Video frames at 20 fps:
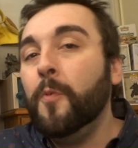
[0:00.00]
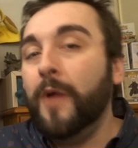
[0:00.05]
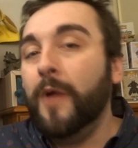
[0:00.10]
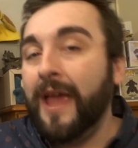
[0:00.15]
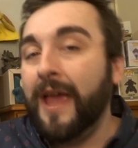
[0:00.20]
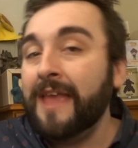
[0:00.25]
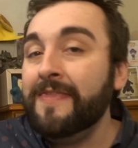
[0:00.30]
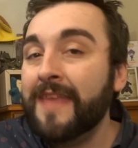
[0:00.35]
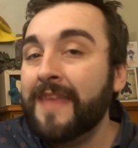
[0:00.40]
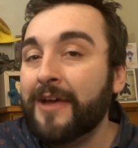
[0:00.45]

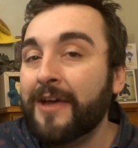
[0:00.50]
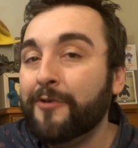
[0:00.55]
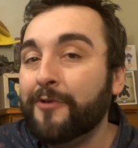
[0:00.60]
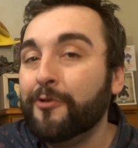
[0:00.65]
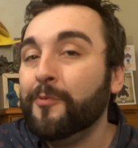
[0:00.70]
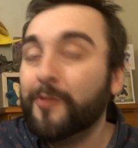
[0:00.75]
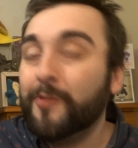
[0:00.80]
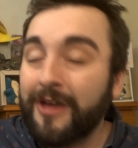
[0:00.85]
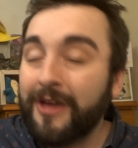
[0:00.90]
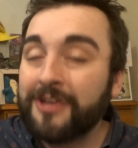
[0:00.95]
In that
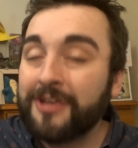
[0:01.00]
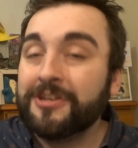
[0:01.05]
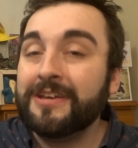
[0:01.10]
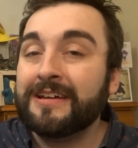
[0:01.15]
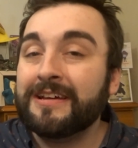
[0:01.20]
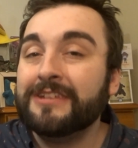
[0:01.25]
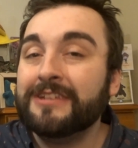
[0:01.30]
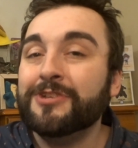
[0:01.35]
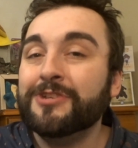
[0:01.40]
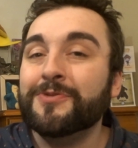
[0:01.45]
group, we actually
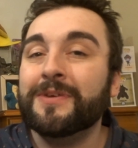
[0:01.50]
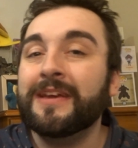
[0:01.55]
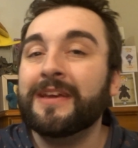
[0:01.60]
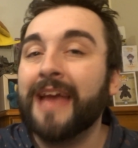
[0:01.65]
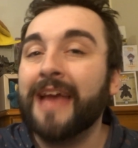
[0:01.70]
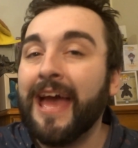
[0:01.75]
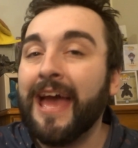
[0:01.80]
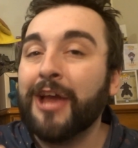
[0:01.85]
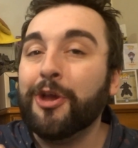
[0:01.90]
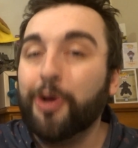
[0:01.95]
are doing
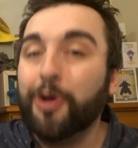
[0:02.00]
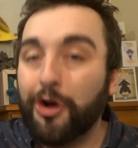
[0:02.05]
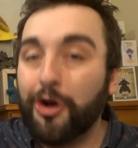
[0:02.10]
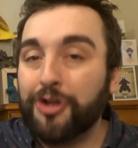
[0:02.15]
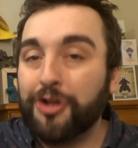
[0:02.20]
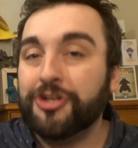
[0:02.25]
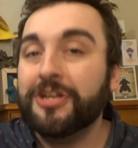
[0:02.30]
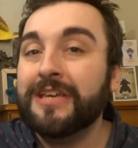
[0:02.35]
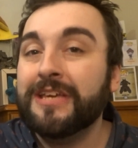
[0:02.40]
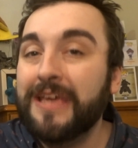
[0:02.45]
a
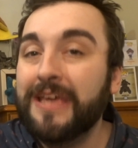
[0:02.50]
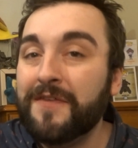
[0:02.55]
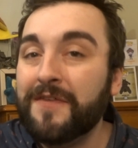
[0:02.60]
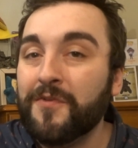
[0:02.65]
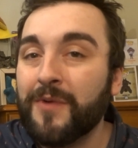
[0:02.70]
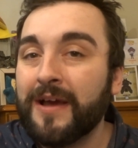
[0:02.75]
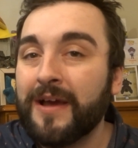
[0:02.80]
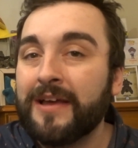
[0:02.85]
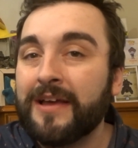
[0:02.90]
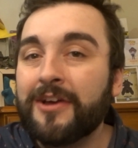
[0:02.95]
gotcha
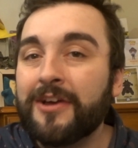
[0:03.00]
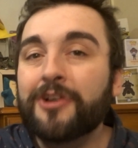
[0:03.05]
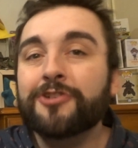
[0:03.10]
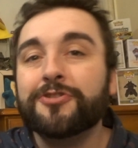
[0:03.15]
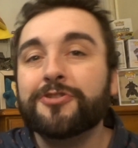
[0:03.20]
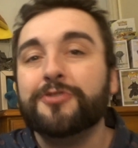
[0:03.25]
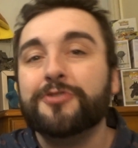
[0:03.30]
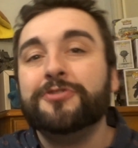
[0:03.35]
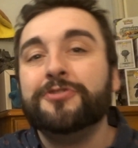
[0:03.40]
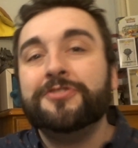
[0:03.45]
giveaway.
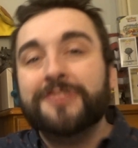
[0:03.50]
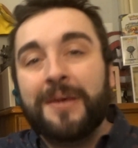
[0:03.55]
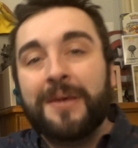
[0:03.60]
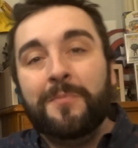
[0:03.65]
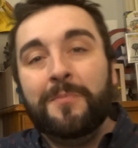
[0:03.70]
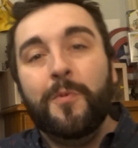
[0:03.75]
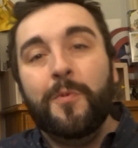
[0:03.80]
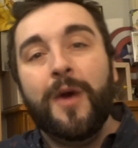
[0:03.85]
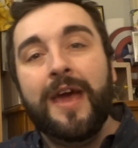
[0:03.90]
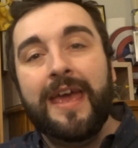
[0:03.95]
So
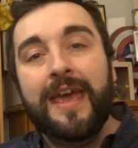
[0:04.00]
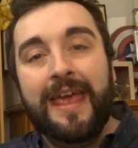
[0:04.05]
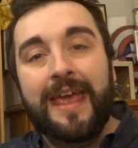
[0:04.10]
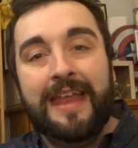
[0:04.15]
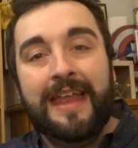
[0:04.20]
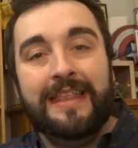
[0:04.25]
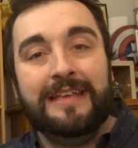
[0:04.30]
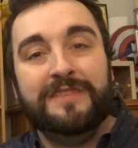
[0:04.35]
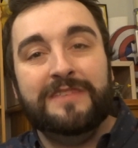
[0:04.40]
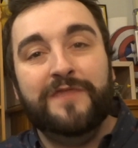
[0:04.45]
somewhere
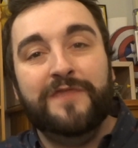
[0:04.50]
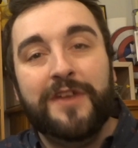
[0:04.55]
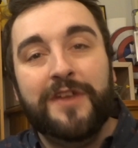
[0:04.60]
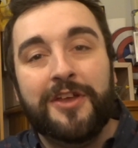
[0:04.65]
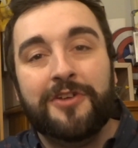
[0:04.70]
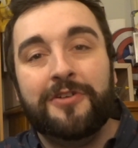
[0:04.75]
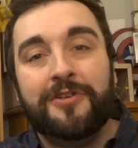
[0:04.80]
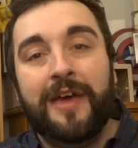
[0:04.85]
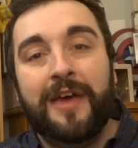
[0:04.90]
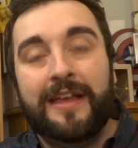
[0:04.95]
in this
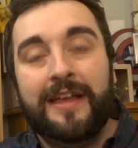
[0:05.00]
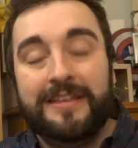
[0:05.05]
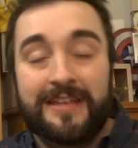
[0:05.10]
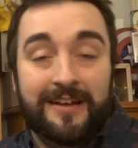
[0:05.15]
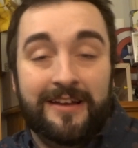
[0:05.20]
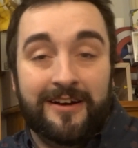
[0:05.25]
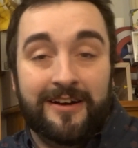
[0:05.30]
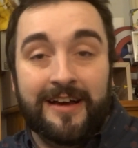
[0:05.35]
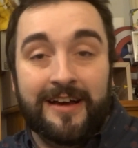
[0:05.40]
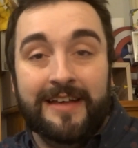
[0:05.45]
video
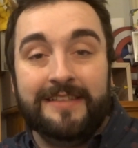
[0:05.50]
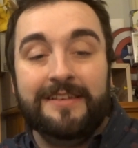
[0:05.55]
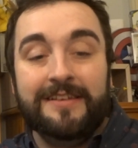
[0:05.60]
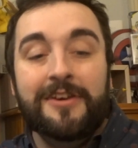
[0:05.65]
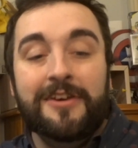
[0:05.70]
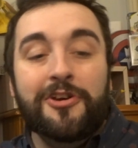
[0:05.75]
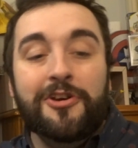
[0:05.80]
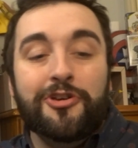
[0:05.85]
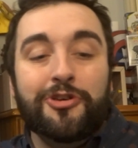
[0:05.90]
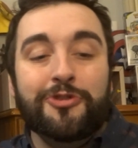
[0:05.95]
tonight,
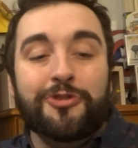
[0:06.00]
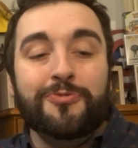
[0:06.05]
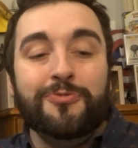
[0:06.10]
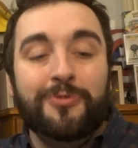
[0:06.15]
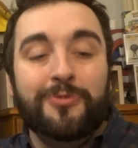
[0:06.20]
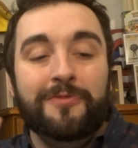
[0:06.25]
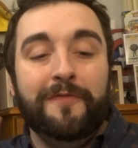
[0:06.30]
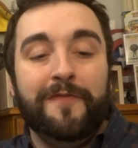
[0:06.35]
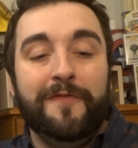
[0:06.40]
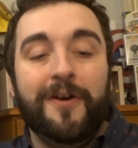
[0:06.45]
you
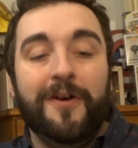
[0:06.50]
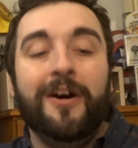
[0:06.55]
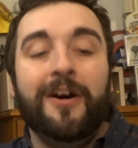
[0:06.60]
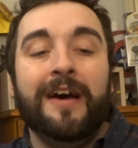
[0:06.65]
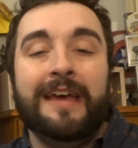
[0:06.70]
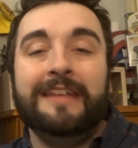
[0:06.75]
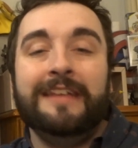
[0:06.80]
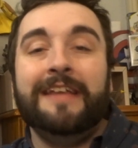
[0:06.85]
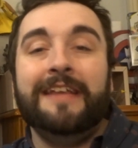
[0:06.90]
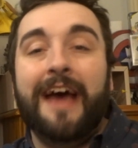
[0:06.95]
will
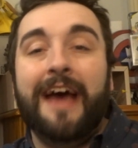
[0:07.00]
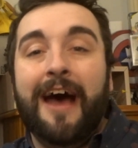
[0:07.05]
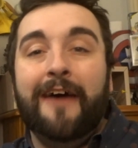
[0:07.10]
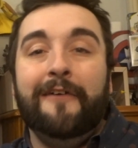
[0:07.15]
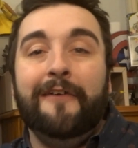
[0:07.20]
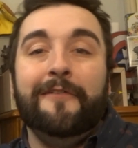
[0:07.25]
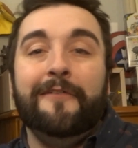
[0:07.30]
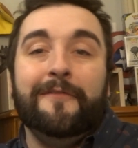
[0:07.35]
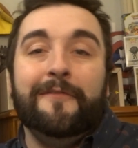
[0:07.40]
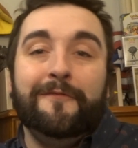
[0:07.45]
find
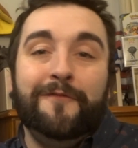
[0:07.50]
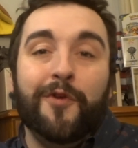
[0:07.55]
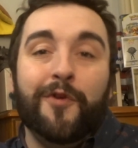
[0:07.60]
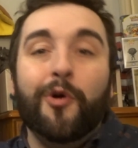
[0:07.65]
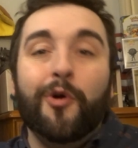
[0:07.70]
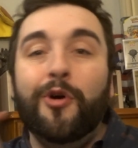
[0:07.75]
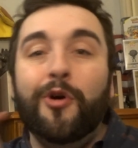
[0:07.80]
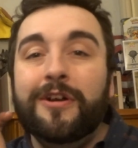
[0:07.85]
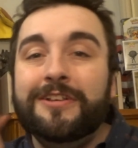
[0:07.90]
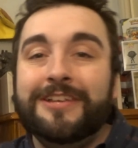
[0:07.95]
a
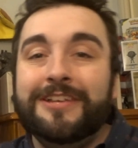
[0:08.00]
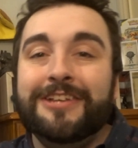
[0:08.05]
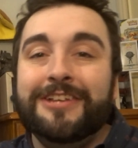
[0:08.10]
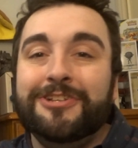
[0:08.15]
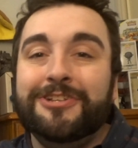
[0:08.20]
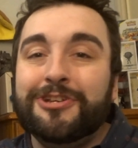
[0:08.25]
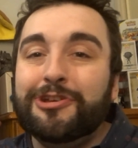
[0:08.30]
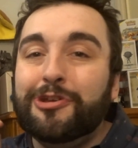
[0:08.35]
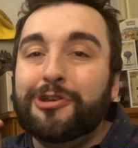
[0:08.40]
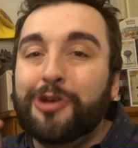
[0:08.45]

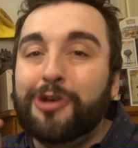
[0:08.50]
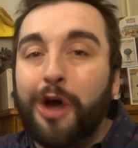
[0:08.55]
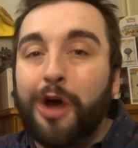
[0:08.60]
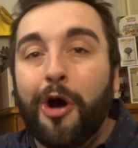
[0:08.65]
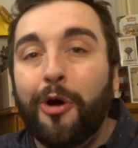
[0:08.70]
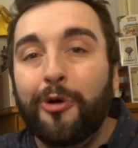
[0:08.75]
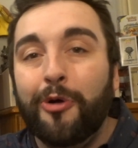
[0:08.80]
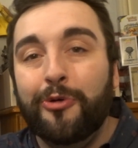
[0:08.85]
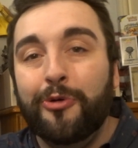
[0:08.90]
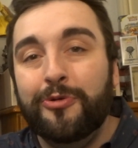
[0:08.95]
4-digit
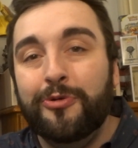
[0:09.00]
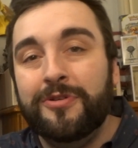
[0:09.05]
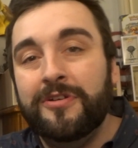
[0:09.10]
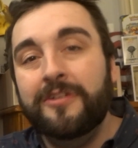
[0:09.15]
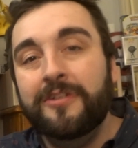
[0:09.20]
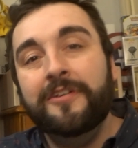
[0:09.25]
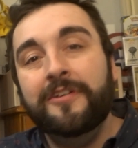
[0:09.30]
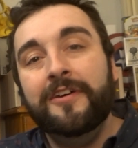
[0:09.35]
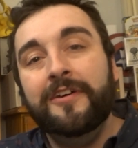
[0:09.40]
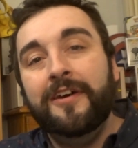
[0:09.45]
code.
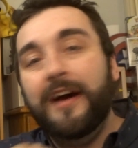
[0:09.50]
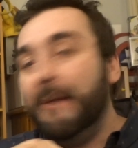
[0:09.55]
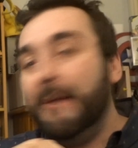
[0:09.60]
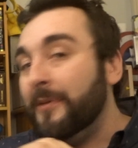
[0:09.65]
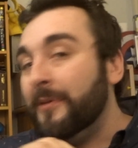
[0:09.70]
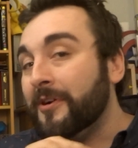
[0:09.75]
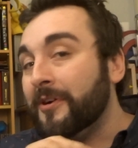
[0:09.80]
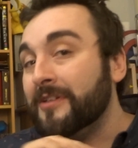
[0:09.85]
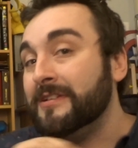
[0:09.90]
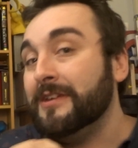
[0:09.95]
I'm
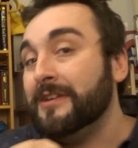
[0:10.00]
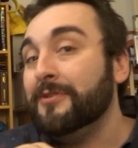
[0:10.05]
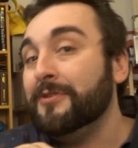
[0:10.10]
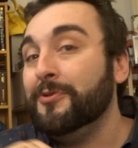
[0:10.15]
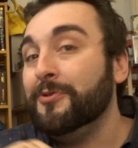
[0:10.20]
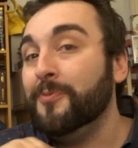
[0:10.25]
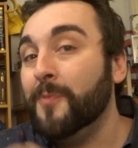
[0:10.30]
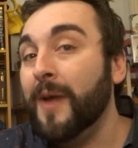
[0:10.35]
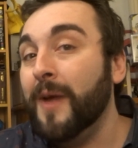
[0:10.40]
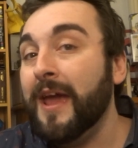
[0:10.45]
not going to tell
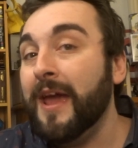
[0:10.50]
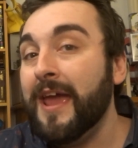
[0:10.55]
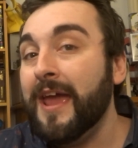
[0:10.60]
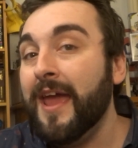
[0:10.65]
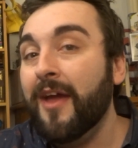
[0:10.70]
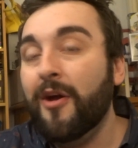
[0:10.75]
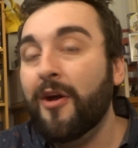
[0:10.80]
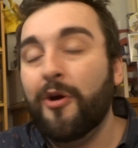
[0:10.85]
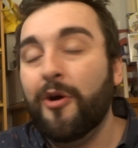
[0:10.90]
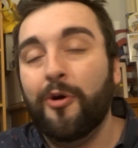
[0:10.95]
you
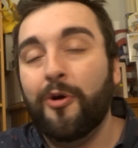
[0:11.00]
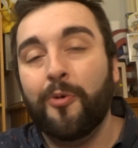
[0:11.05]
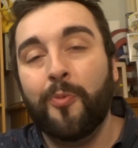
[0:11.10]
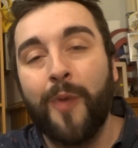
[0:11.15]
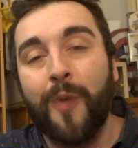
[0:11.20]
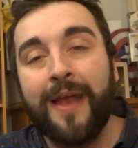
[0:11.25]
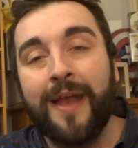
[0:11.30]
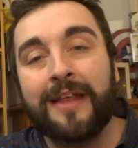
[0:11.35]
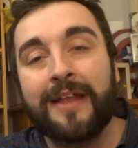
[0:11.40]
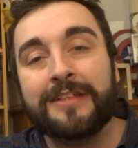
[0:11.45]
where or
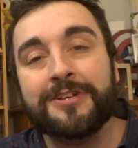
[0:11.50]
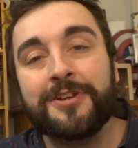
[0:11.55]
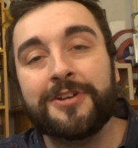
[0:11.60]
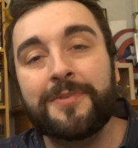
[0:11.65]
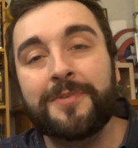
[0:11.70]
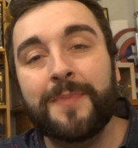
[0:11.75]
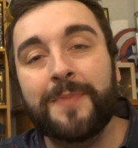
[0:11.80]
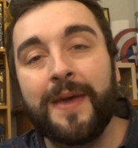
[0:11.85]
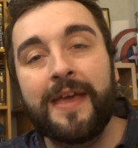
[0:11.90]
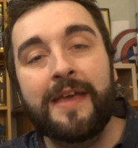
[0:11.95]
when it's
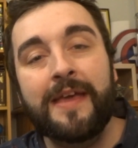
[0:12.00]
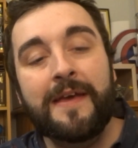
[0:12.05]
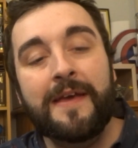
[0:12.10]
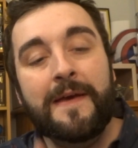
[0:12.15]
going to be,